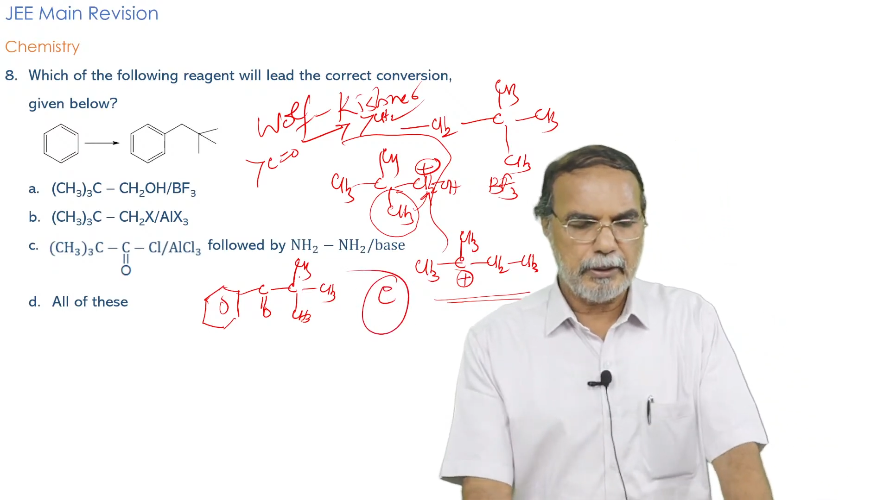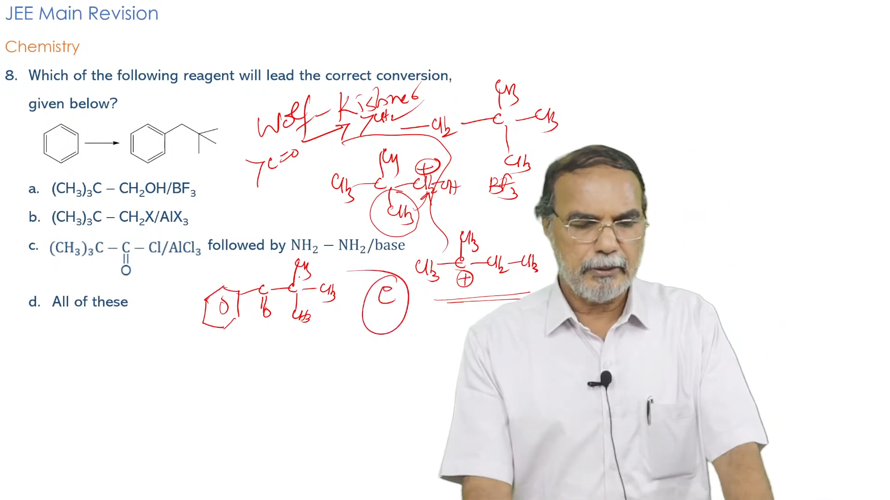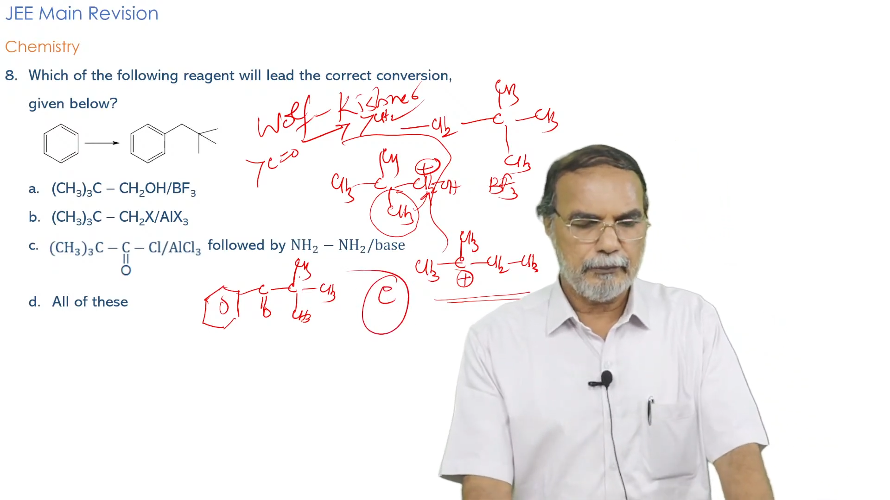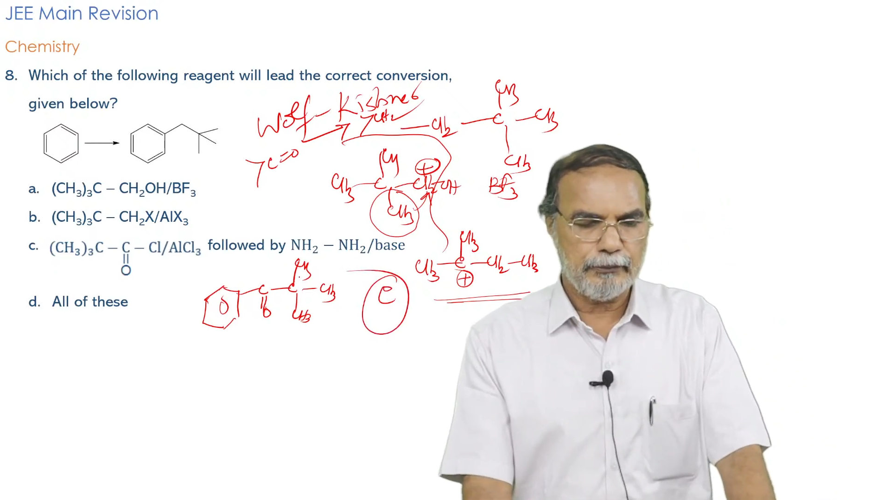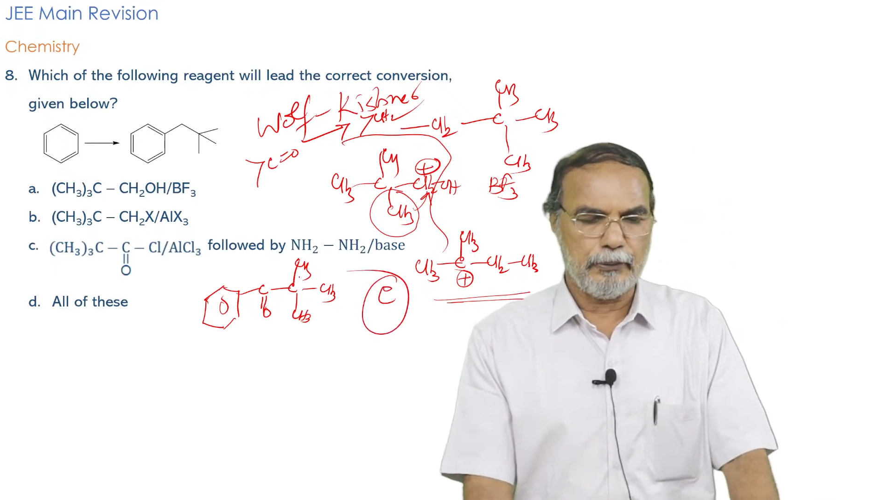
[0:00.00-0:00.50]

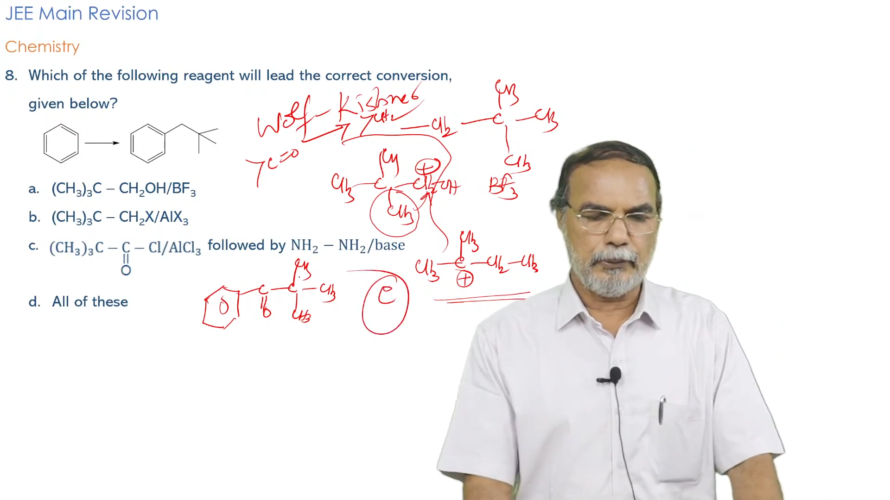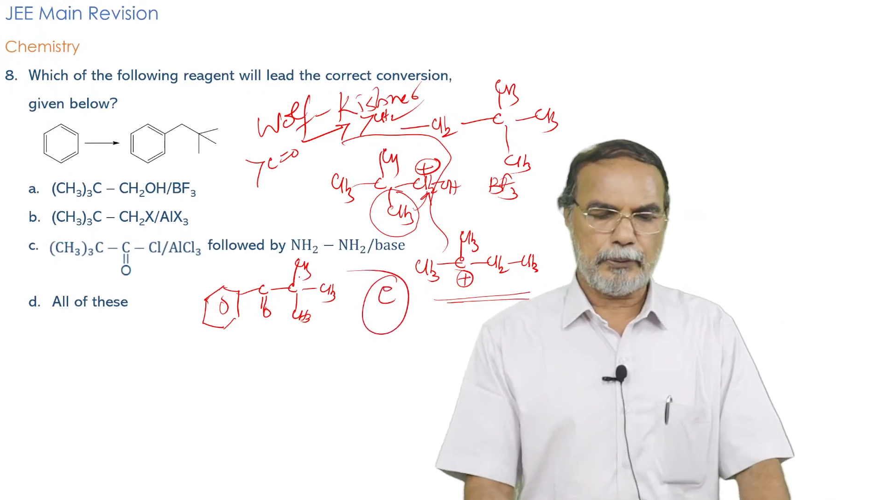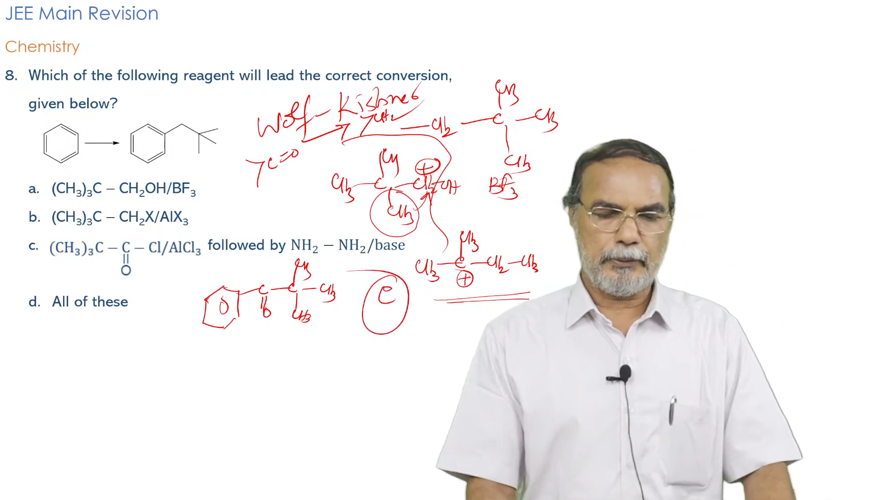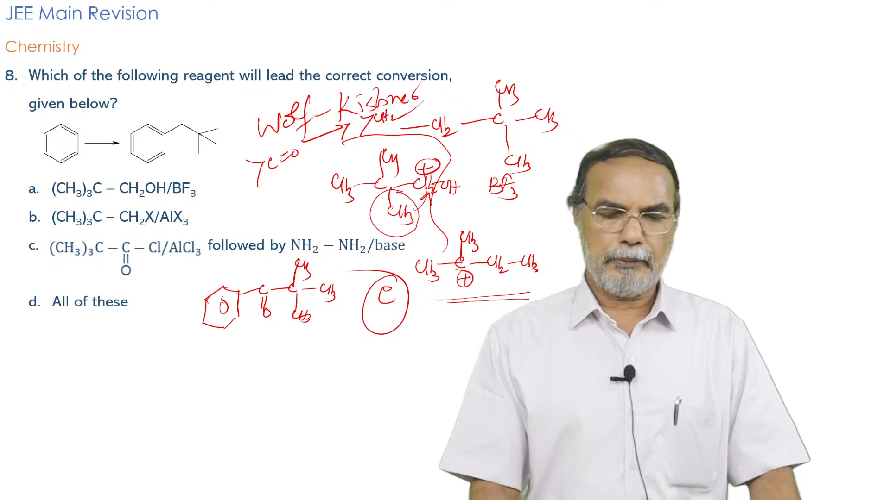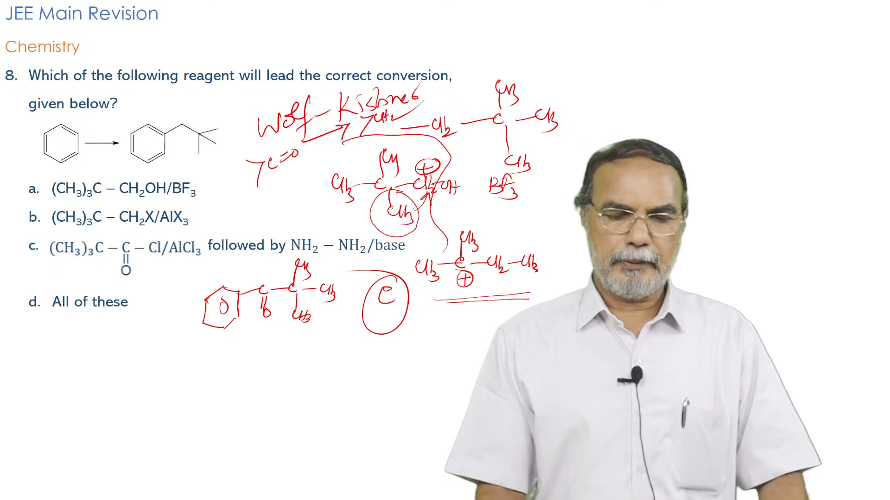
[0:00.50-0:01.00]
for
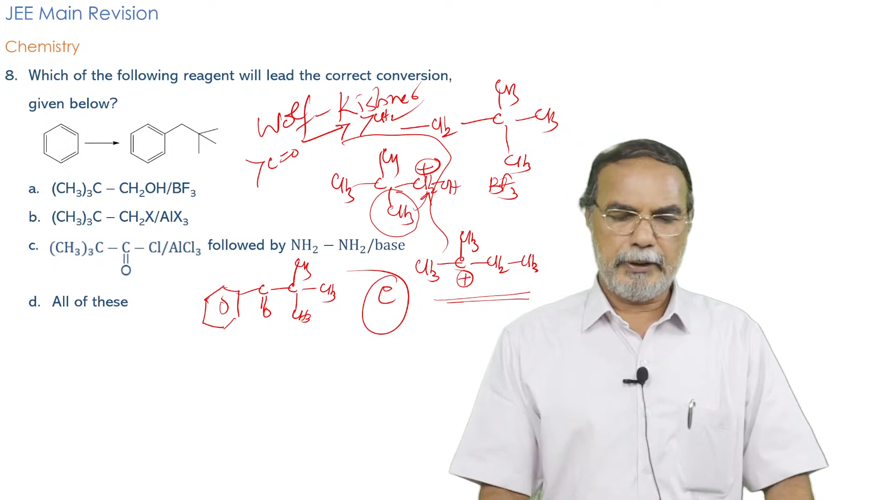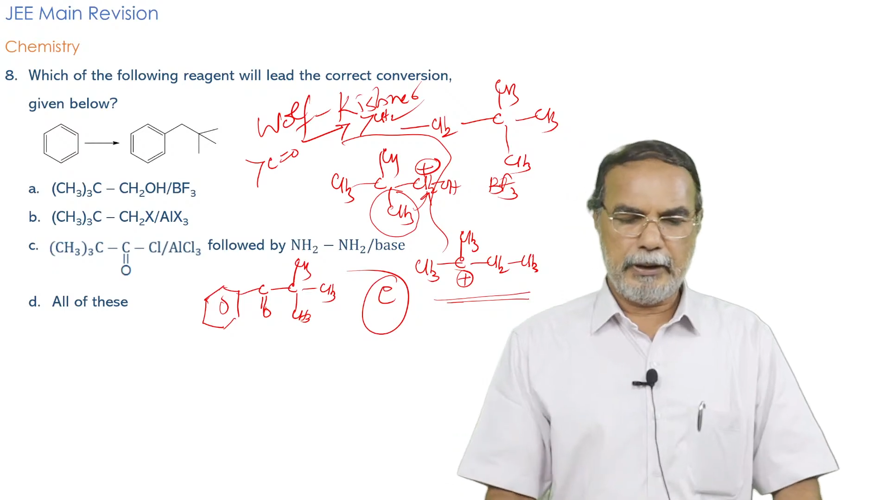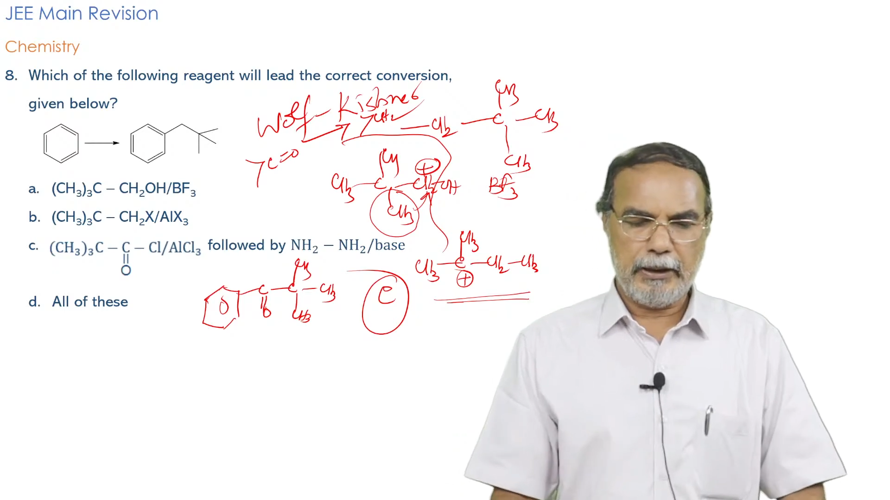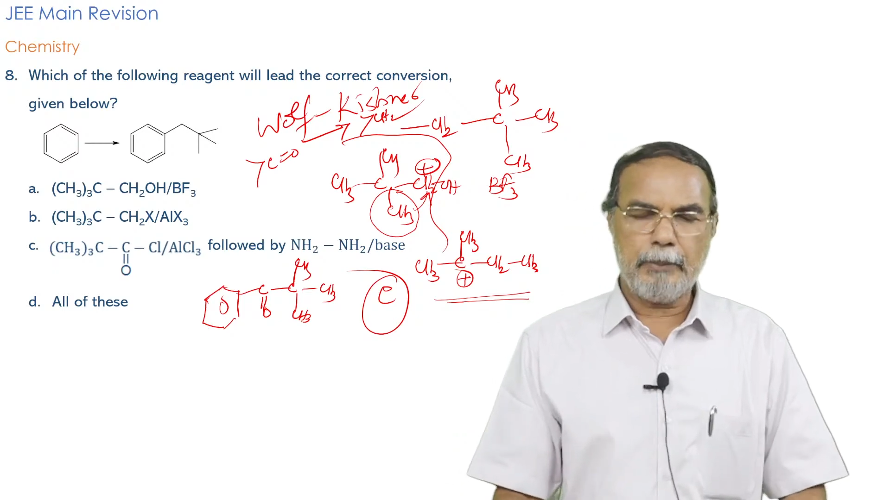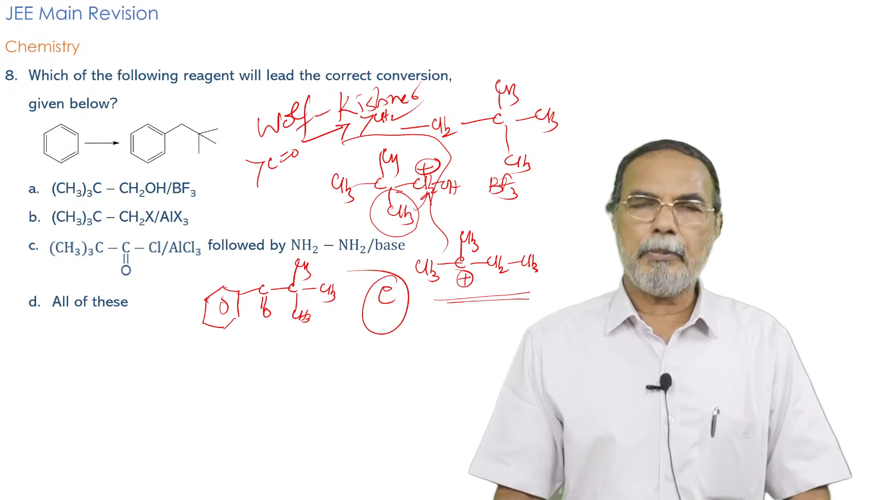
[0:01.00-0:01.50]
the
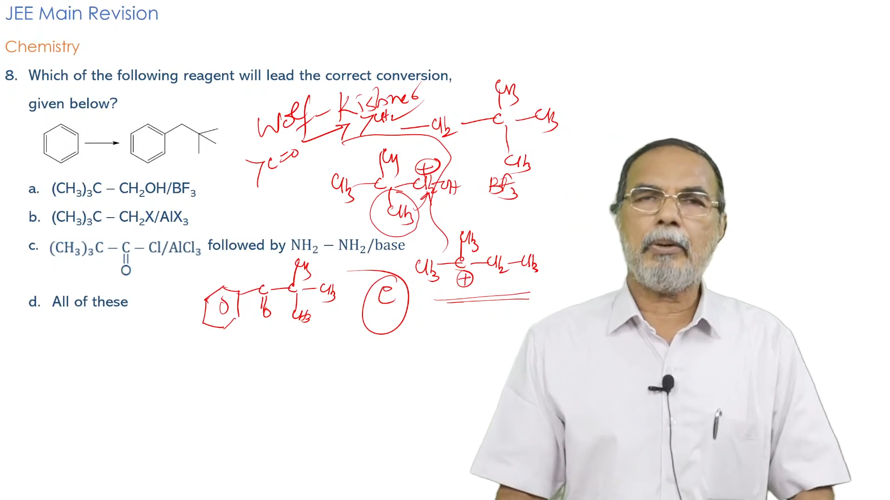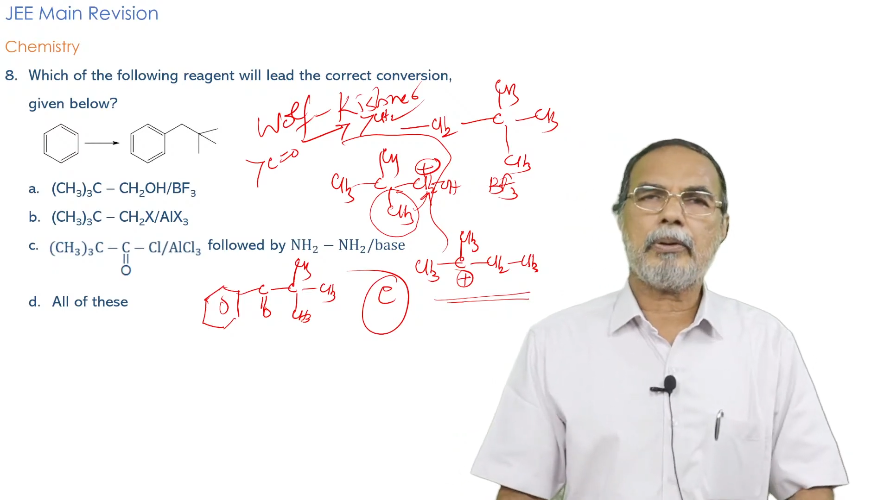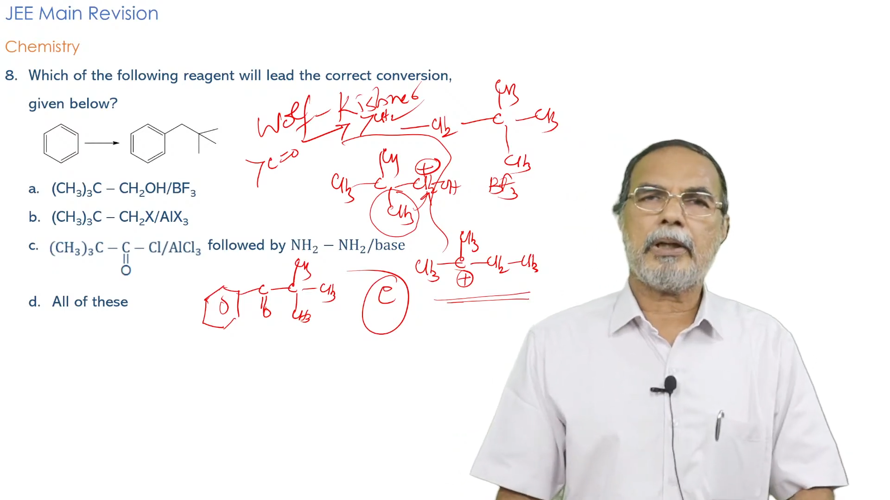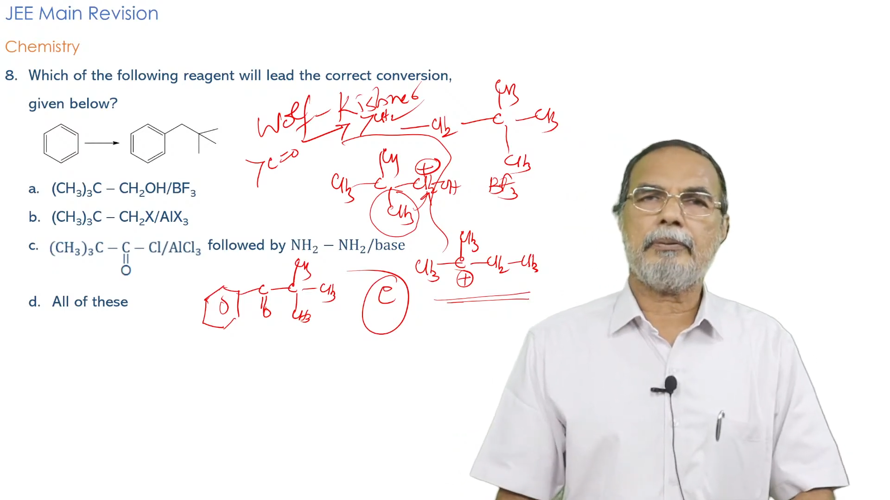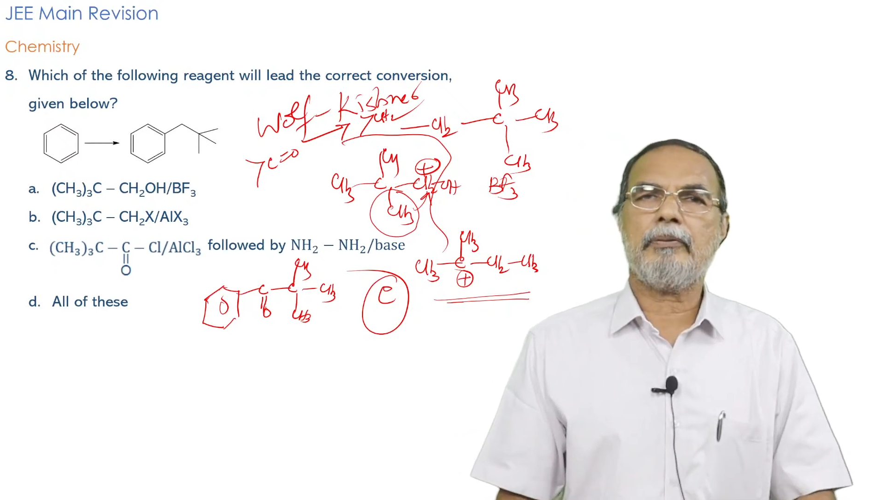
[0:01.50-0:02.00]
above
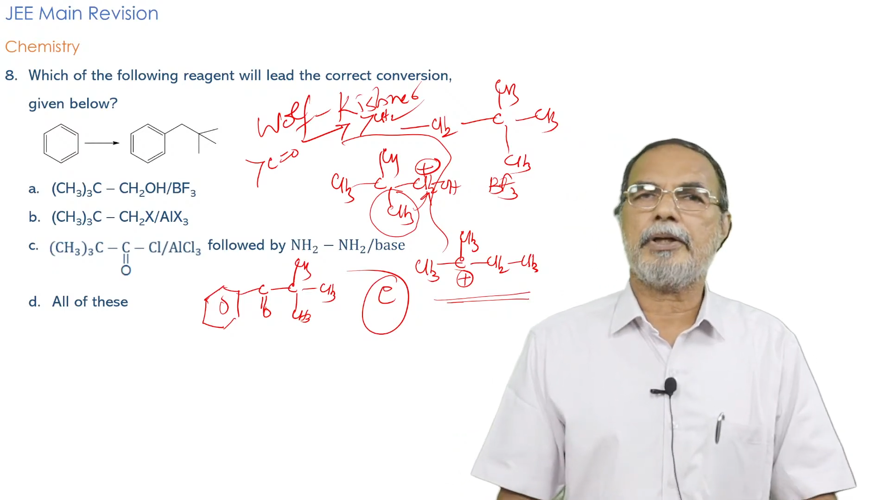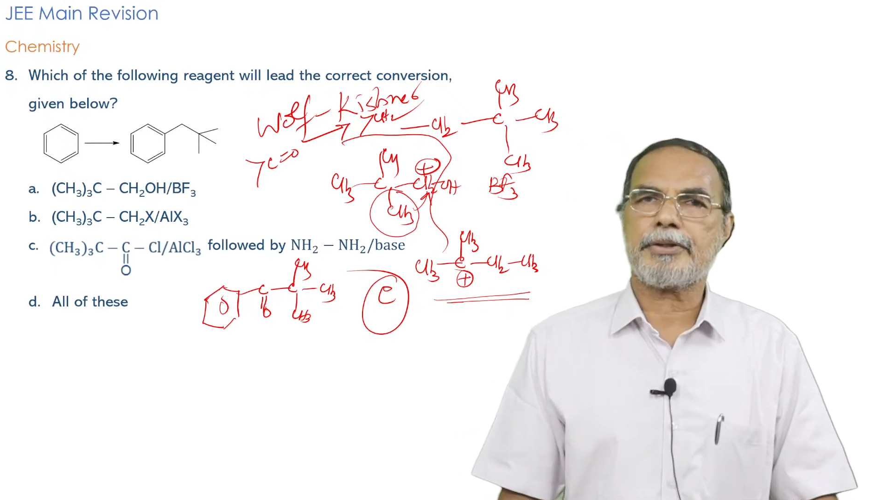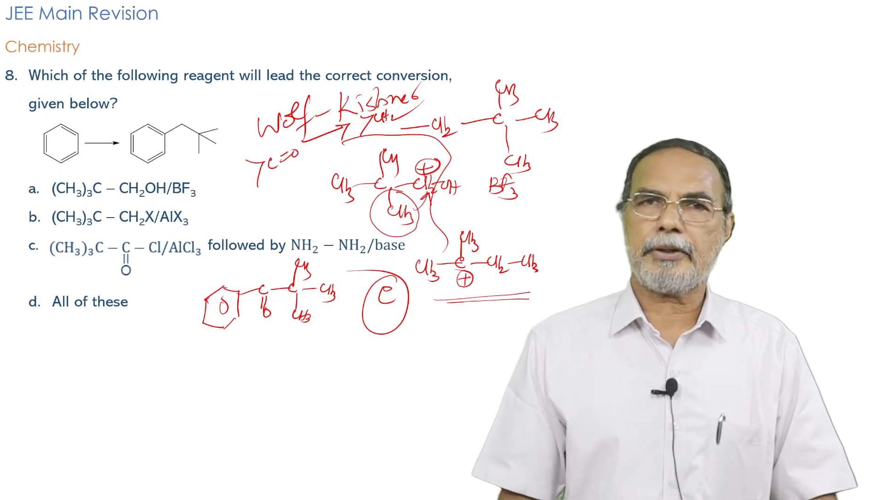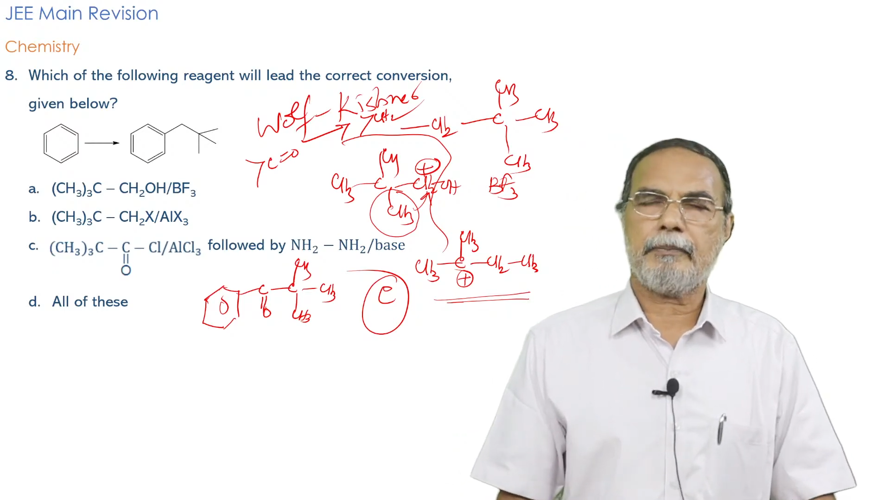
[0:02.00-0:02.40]
conversion.